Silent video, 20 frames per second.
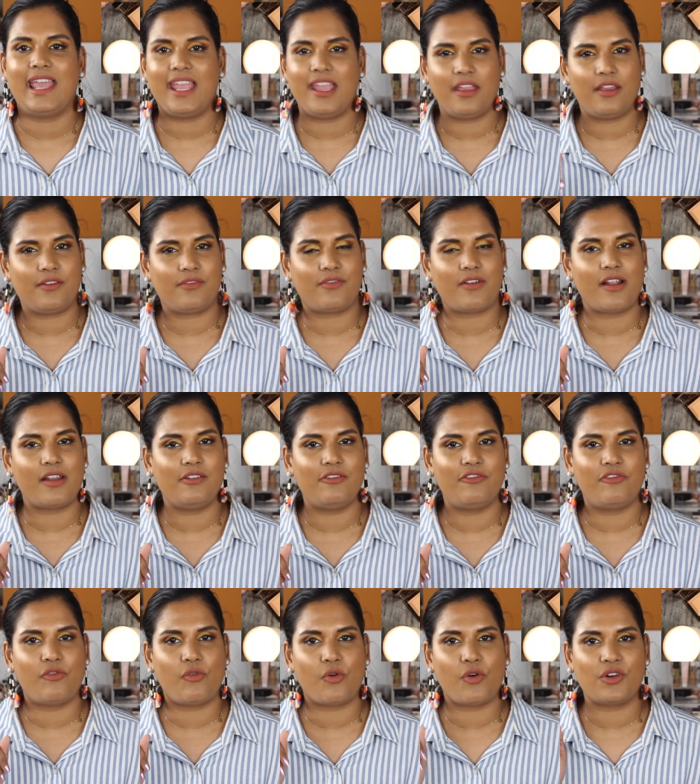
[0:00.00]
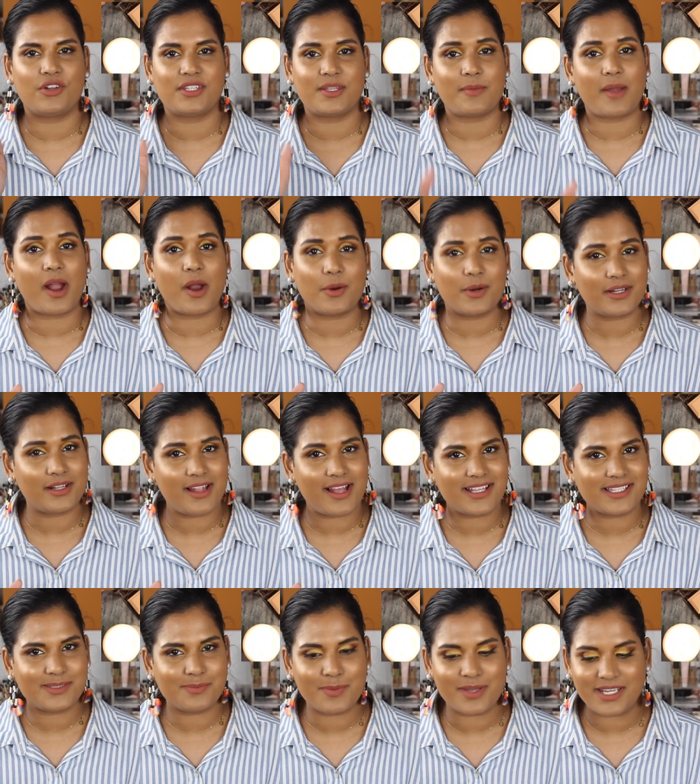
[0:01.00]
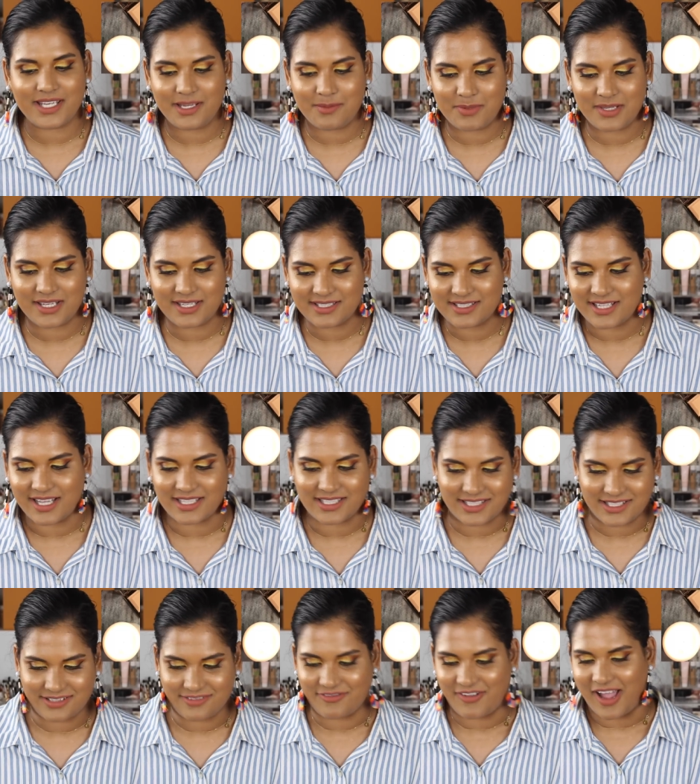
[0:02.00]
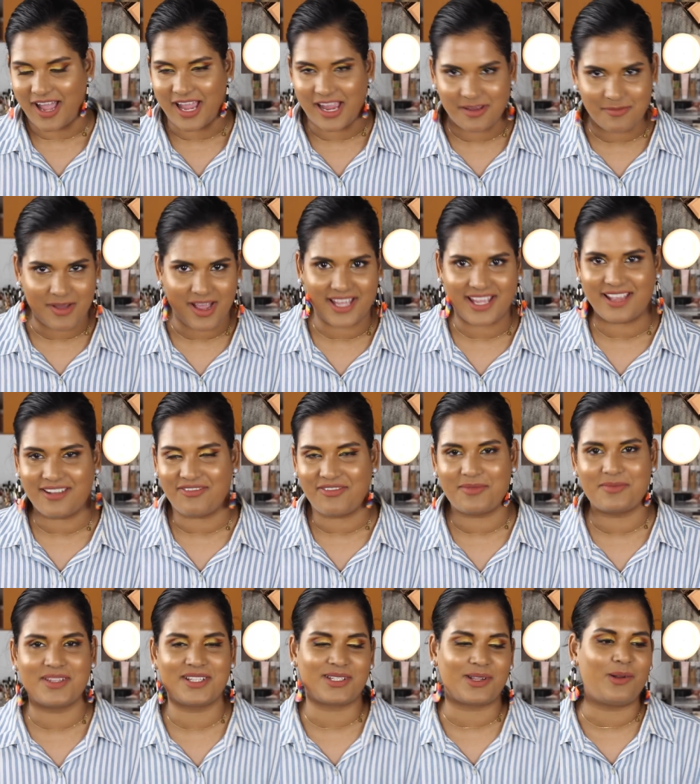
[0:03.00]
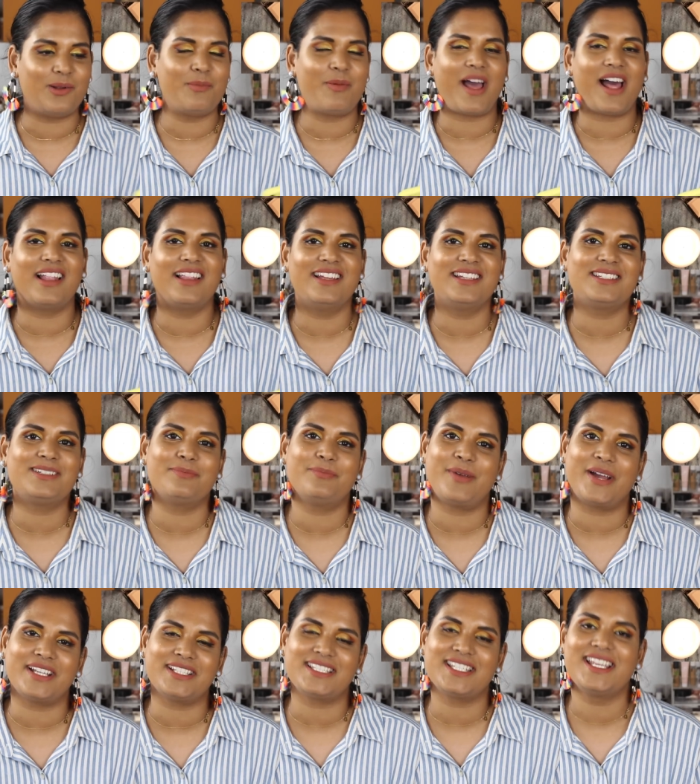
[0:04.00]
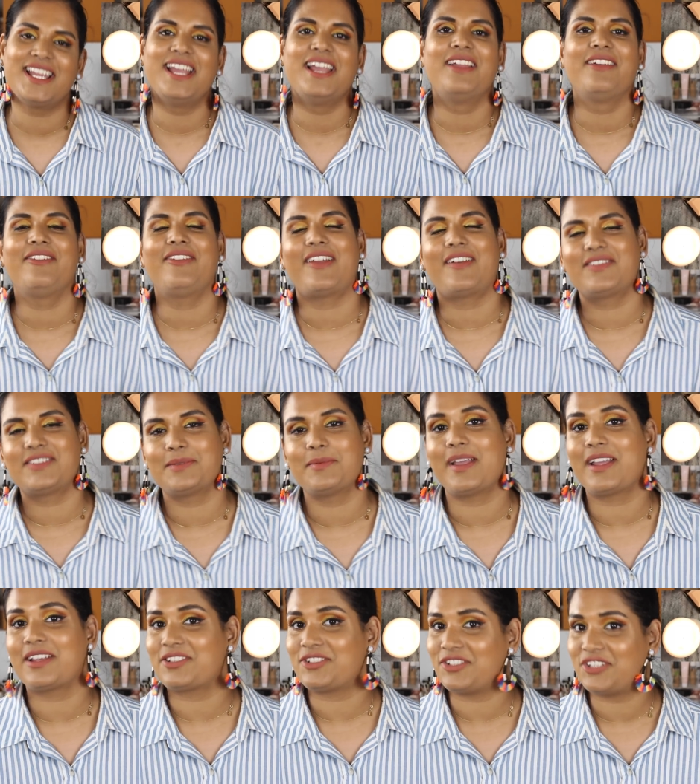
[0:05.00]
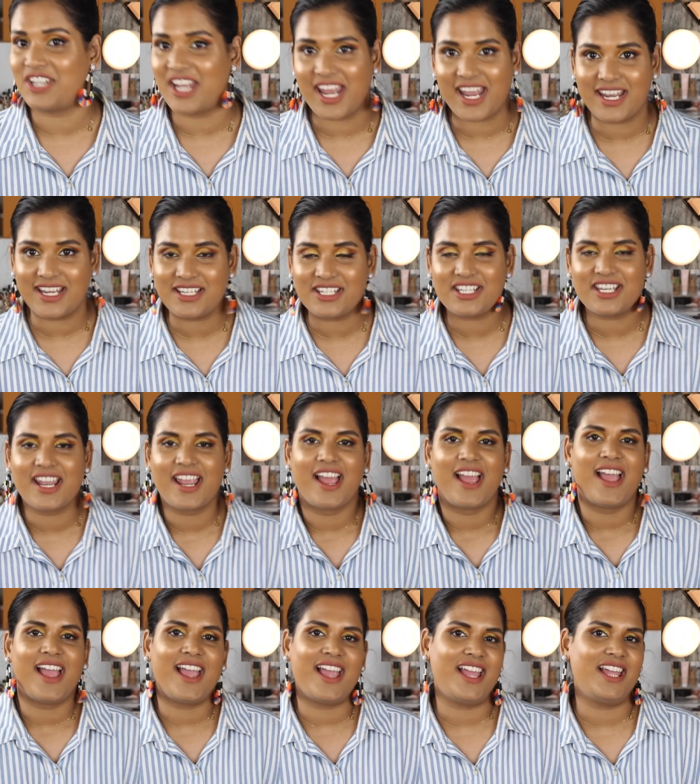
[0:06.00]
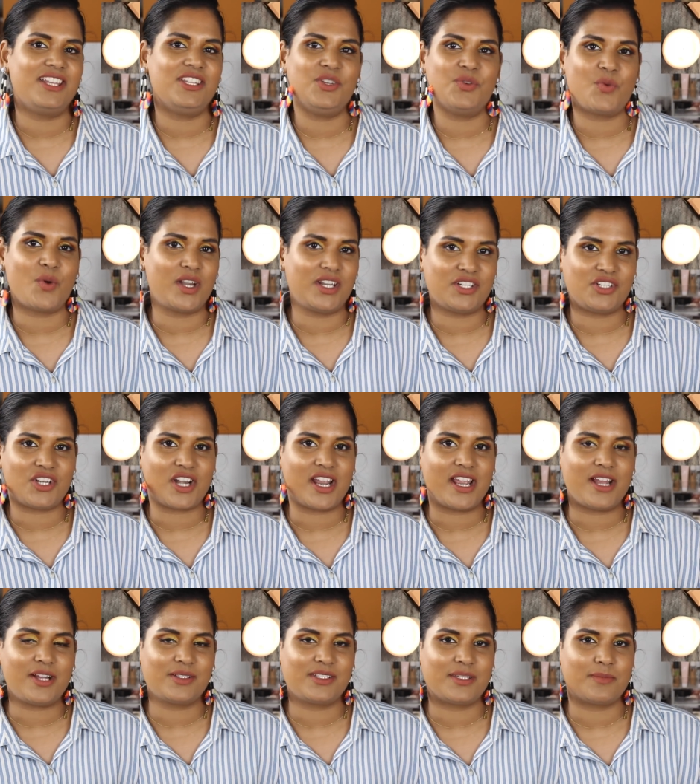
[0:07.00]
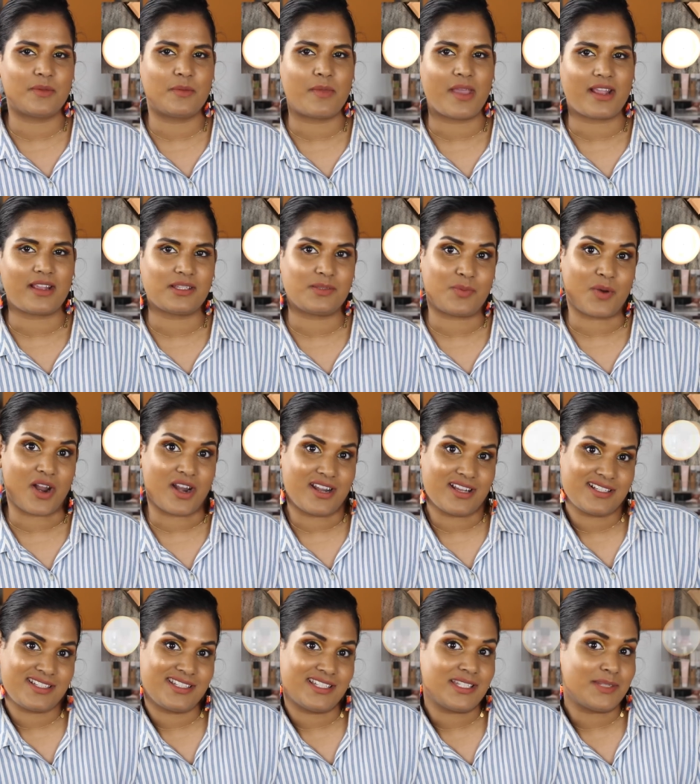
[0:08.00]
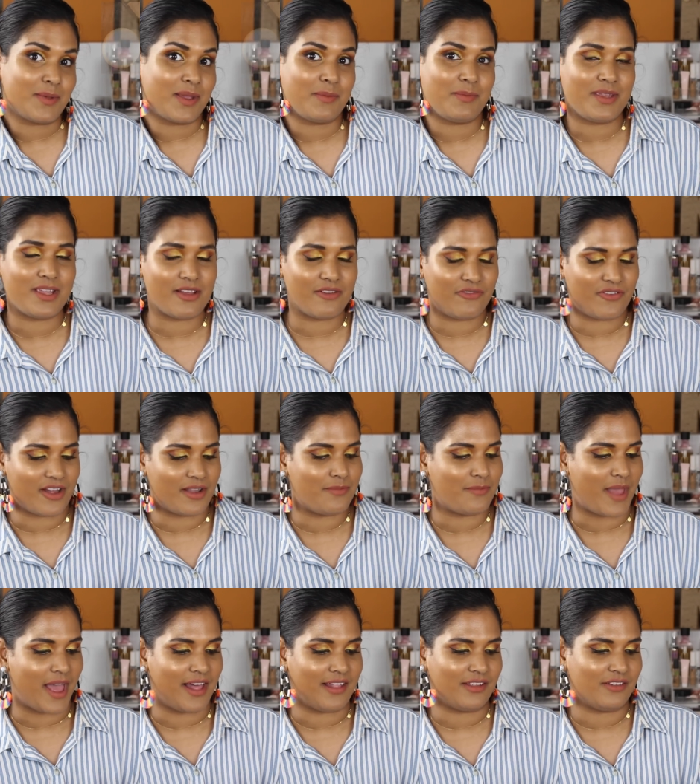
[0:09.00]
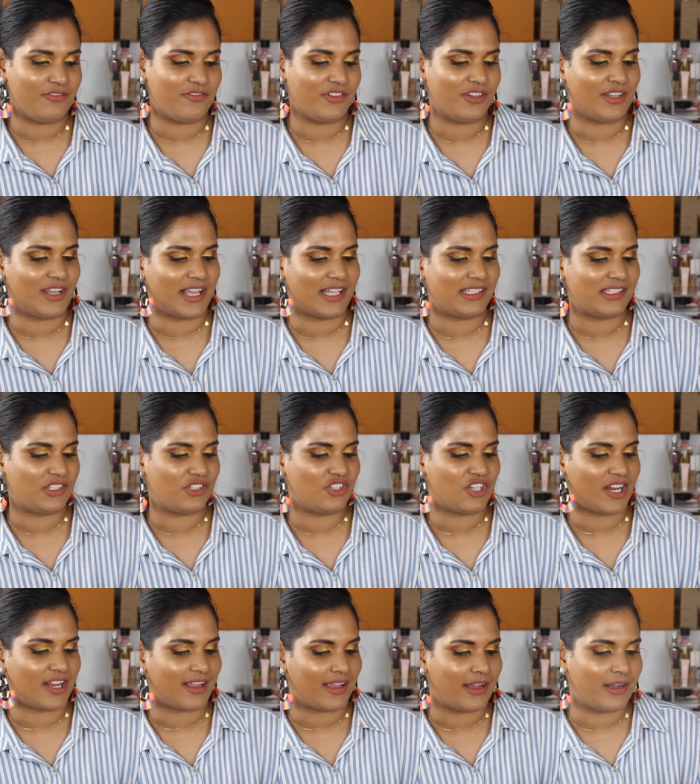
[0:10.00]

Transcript: a run for some hourglass money because that's the vibe I get from this whole palette. But if you have some extra change and you want to try out some of Becca's products, this might be a fun palette for you guys to check